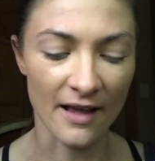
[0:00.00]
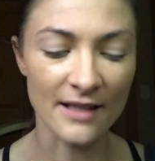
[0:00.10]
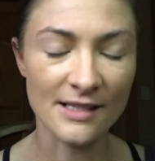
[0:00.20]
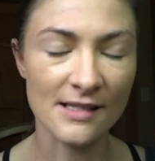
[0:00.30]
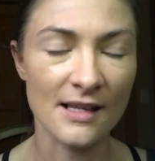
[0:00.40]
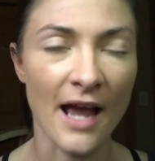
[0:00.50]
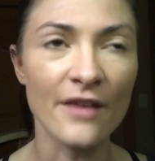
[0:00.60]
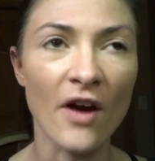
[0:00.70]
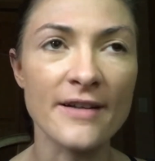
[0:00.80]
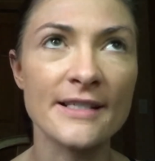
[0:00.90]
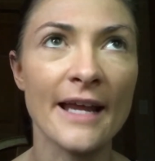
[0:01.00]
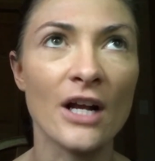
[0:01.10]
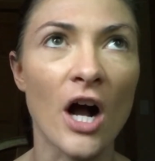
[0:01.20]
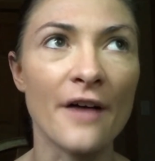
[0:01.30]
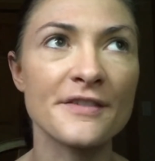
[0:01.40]
It's kind of hard to
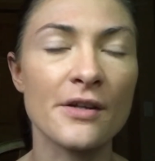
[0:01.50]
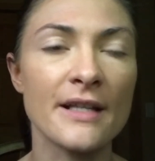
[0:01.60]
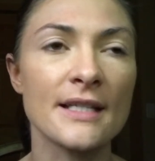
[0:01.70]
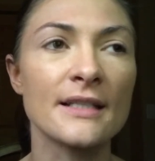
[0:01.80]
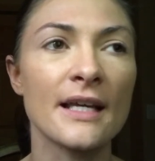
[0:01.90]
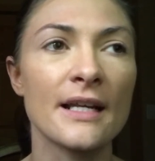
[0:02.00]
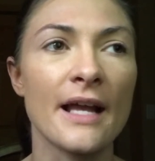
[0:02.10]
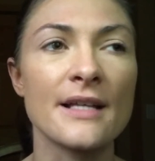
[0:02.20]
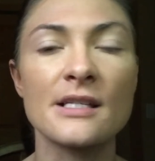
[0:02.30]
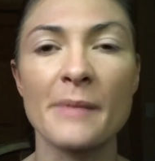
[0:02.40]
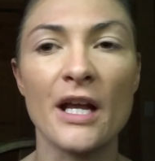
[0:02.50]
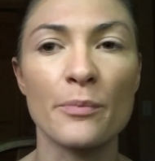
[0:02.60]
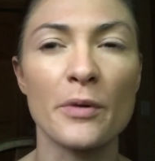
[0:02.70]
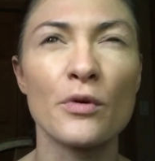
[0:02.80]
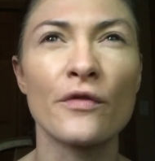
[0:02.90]
take off, so I did get a nice
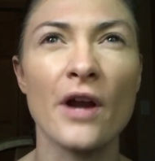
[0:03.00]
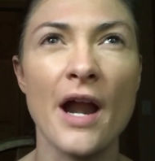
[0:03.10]
makeup remover.